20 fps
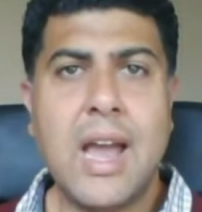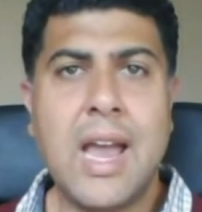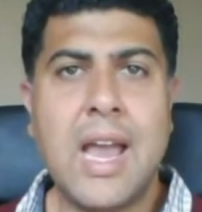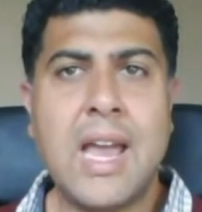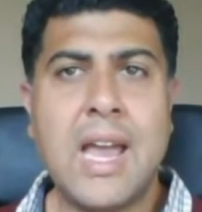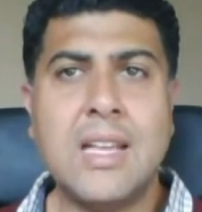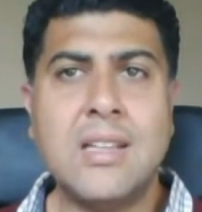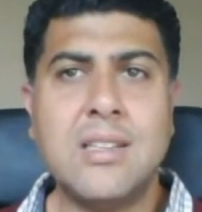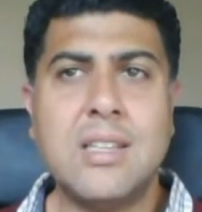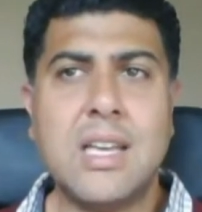
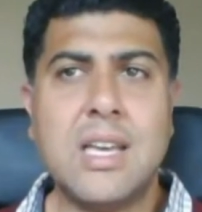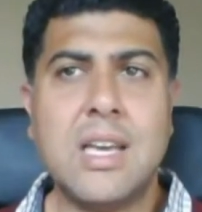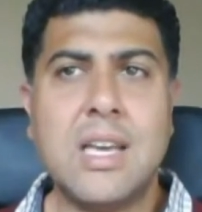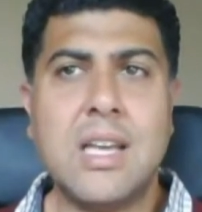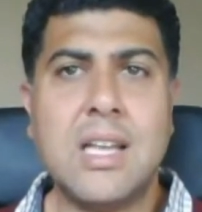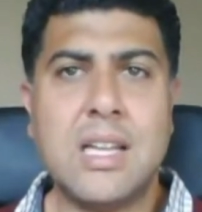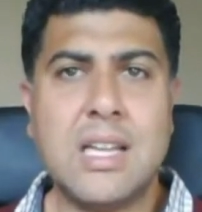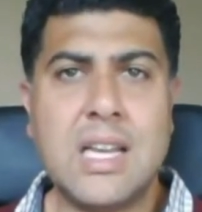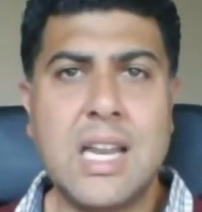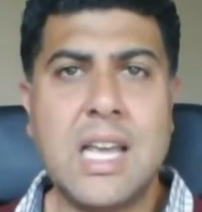and
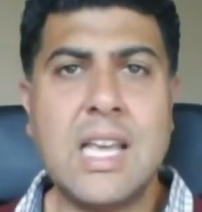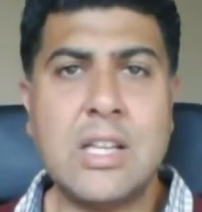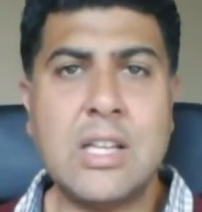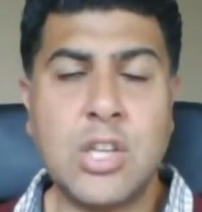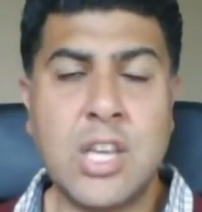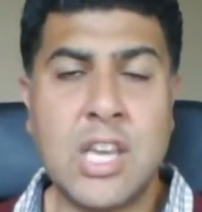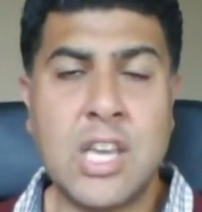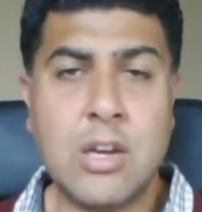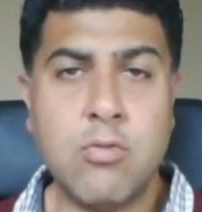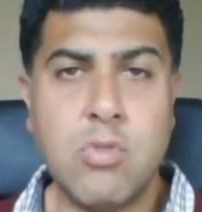
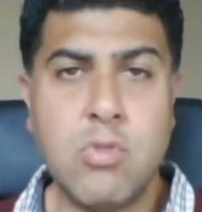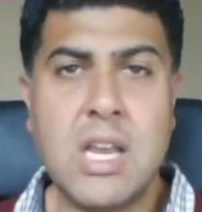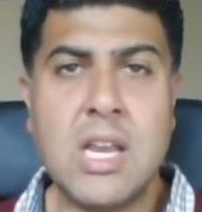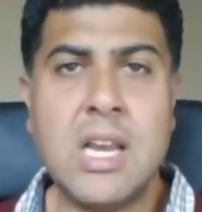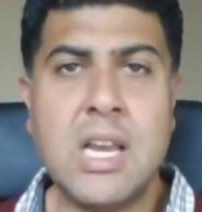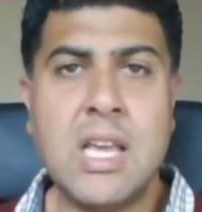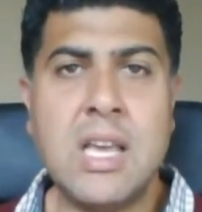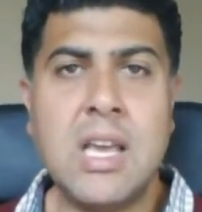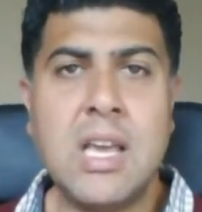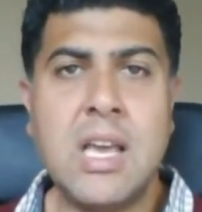it can
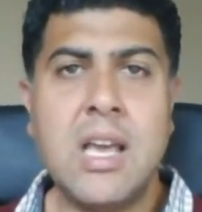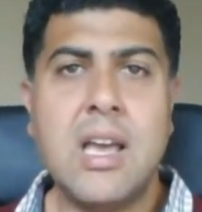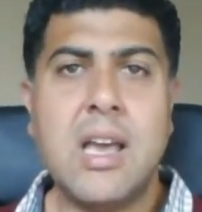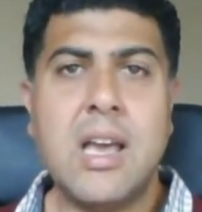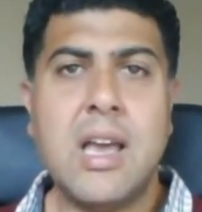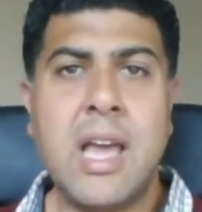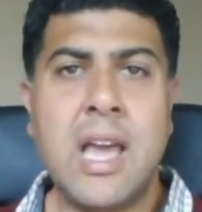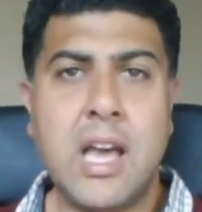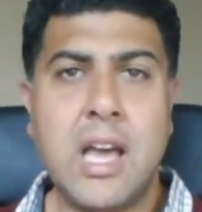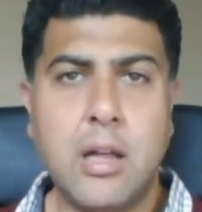really
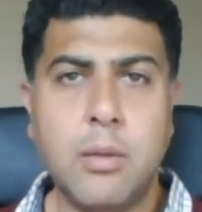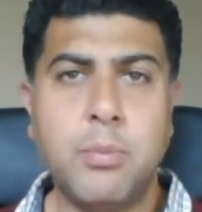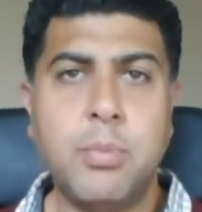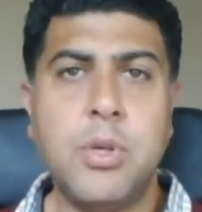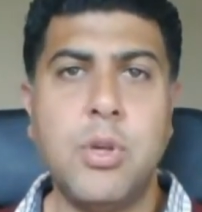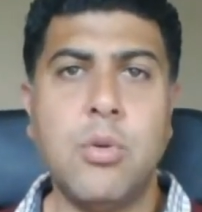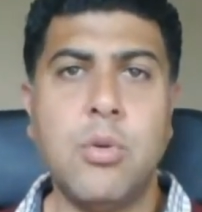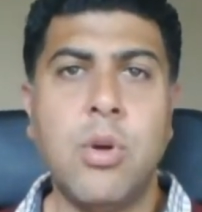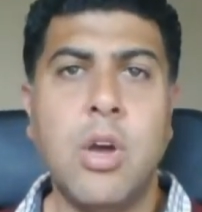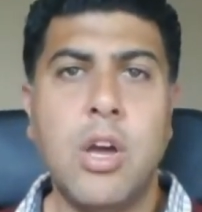
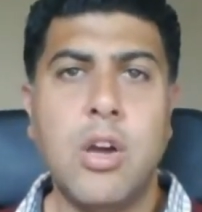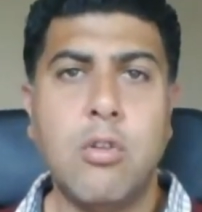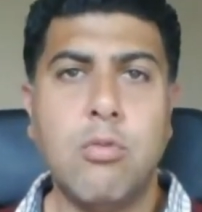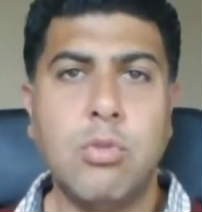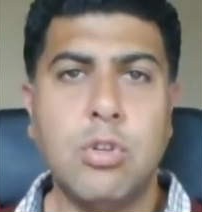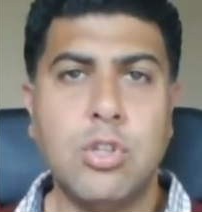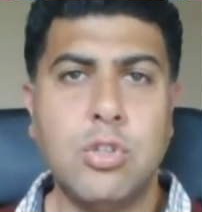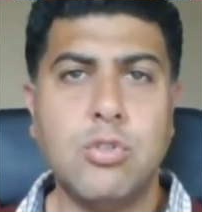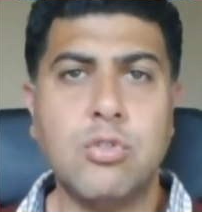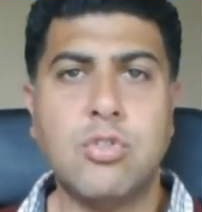help you
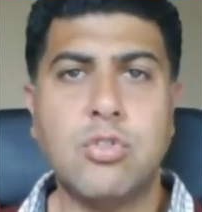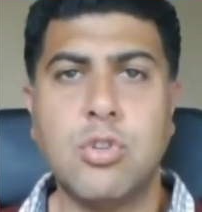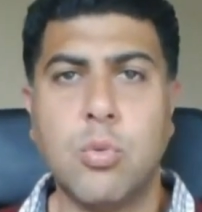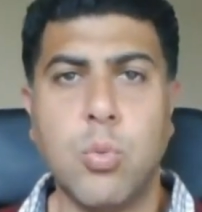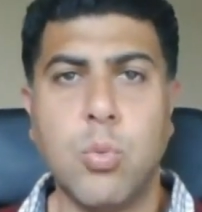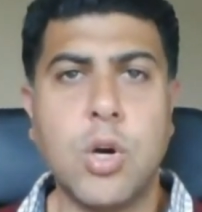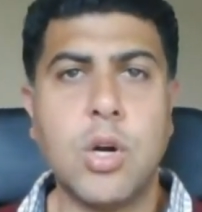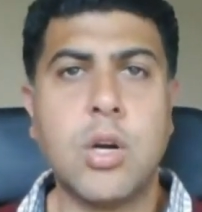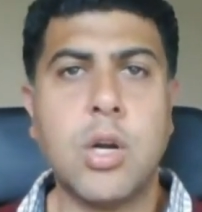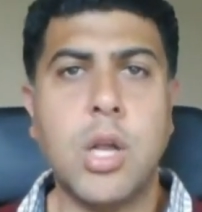reduce your
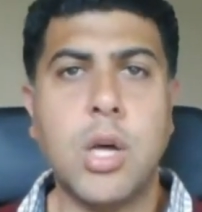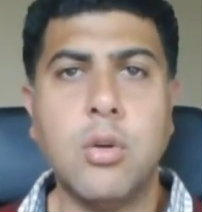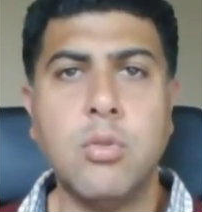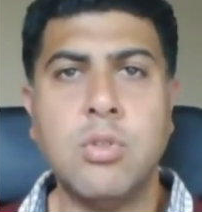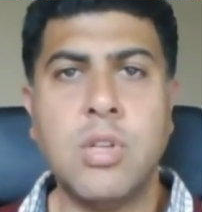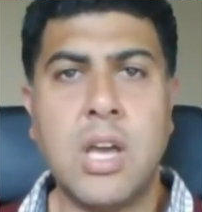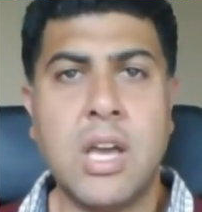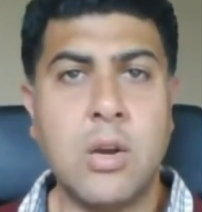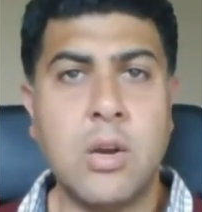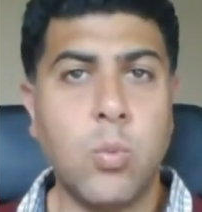
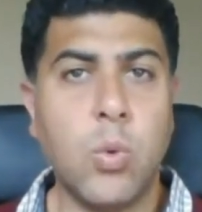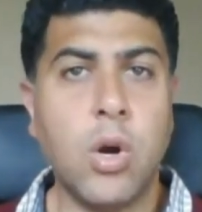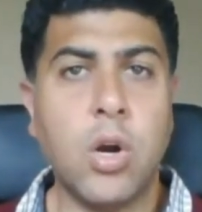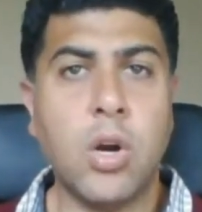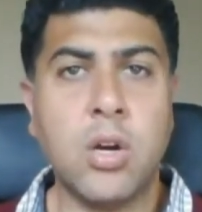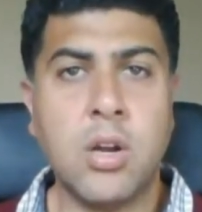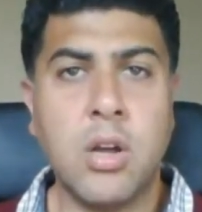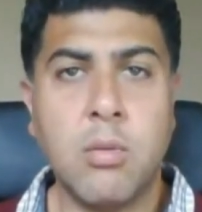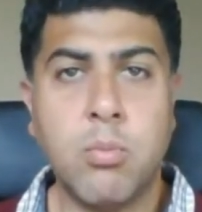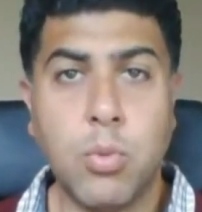workload and
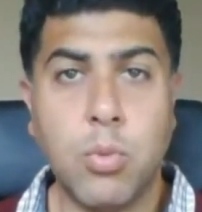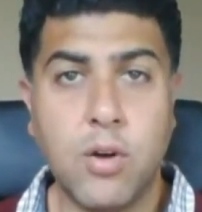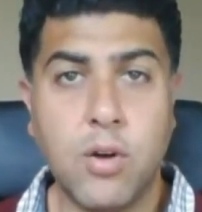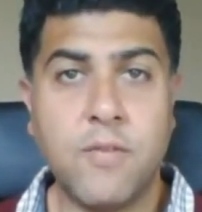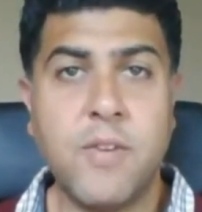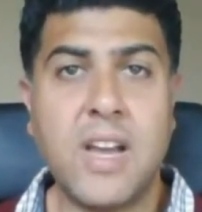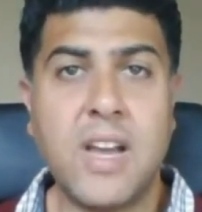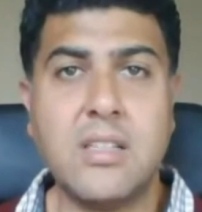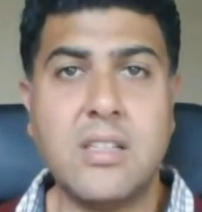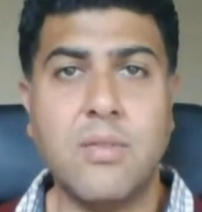work more
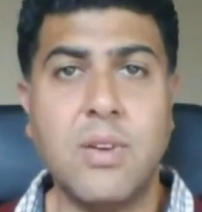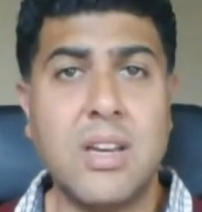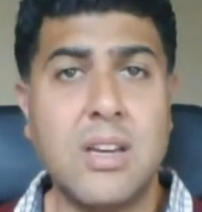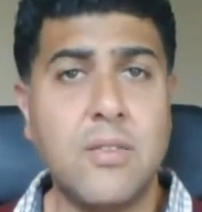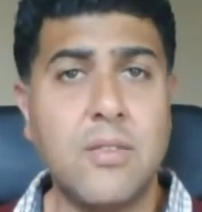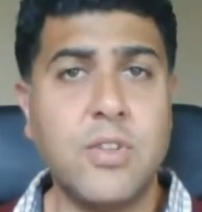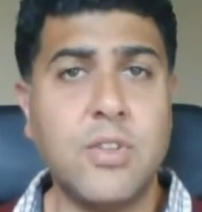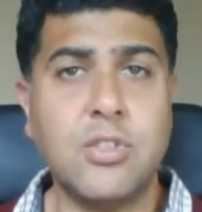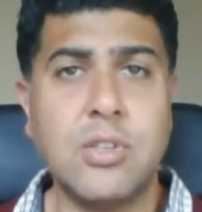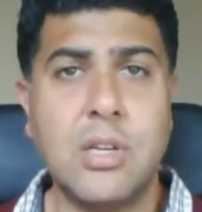effectively and
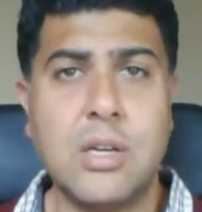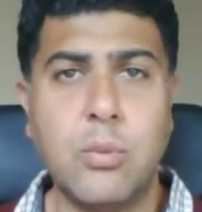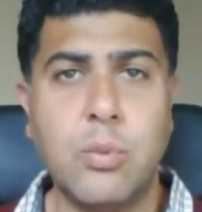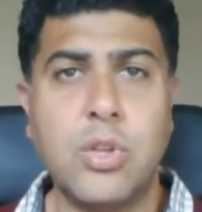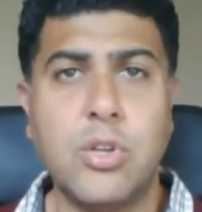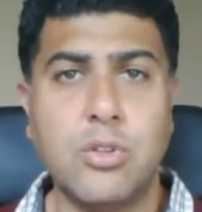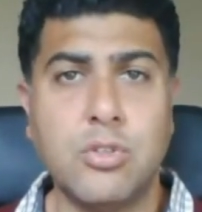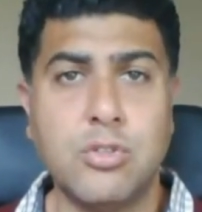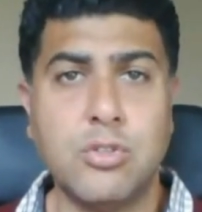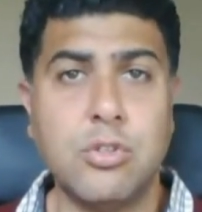efficiently
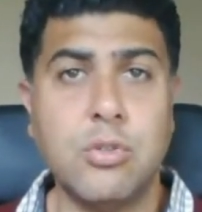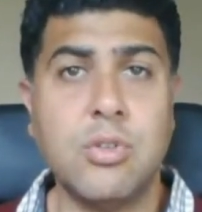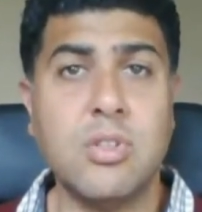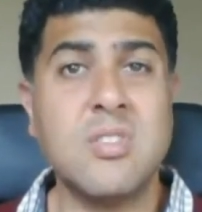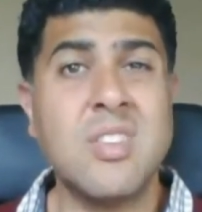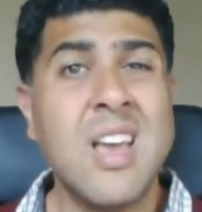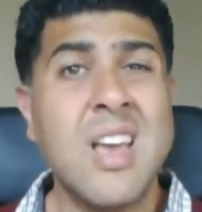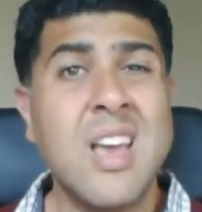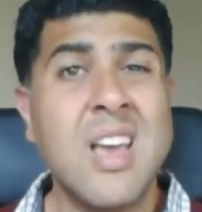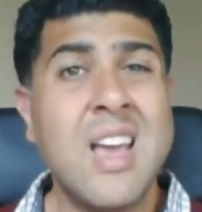with your
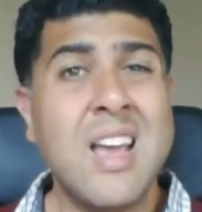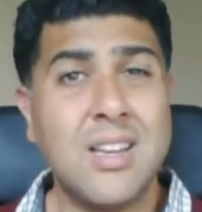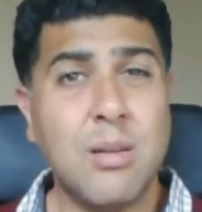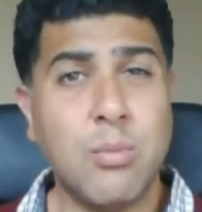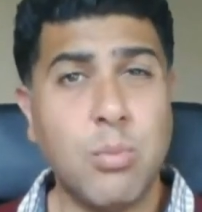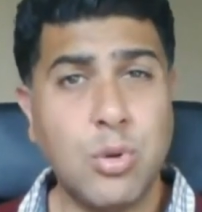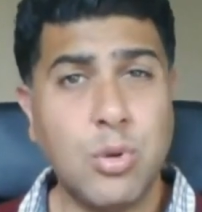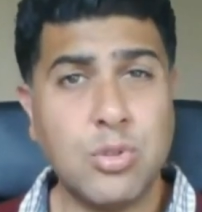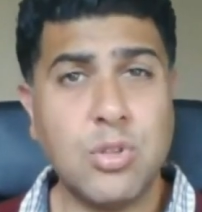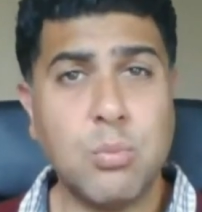students, and
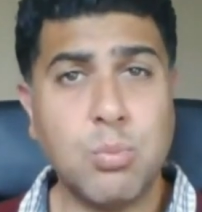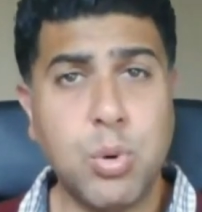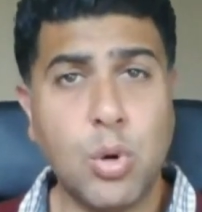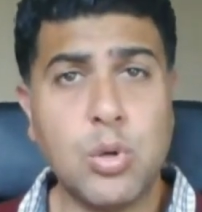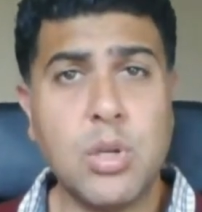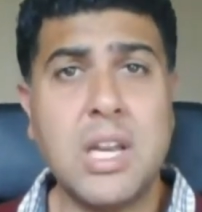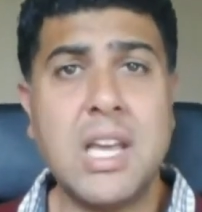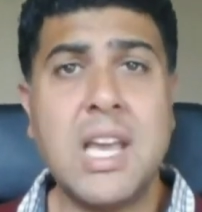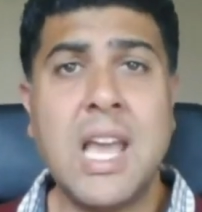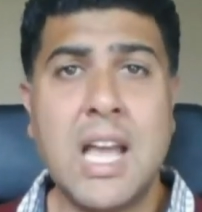most
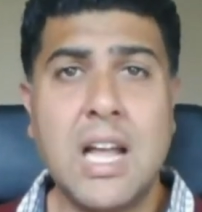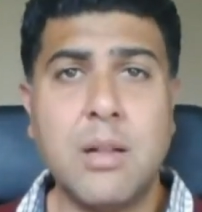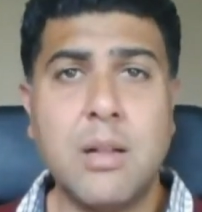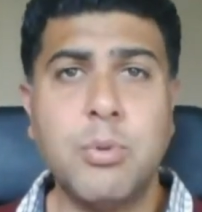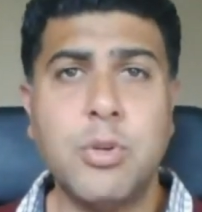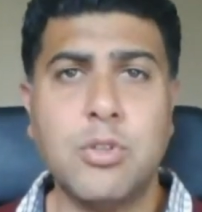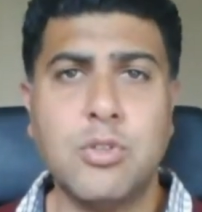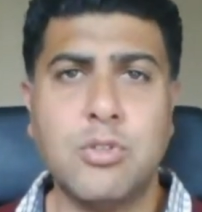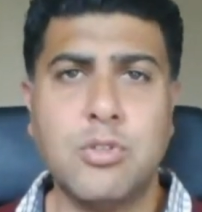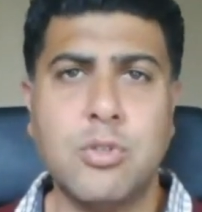importantly,
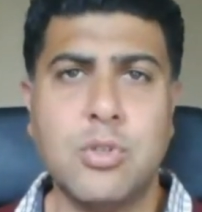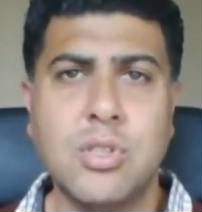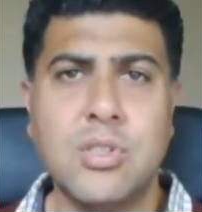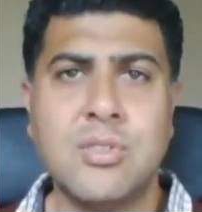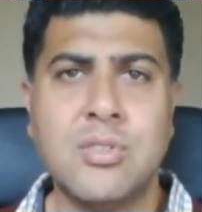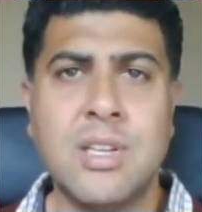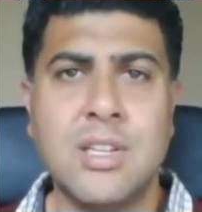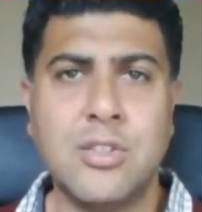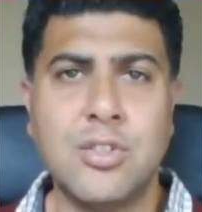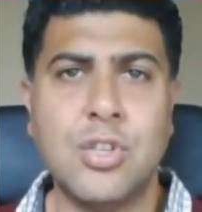help your
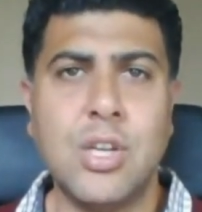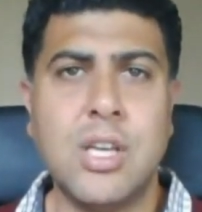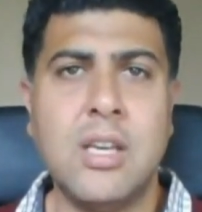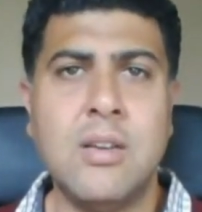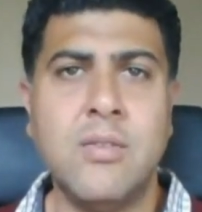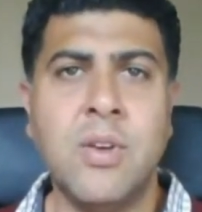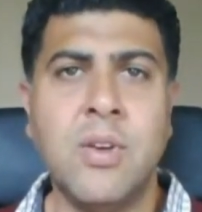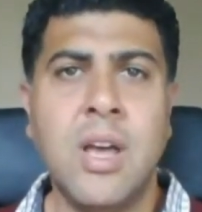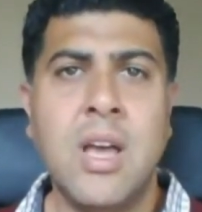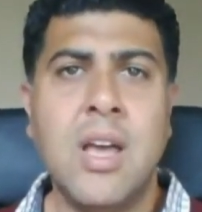students
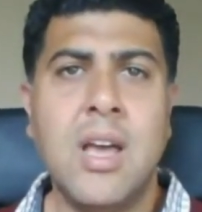achieve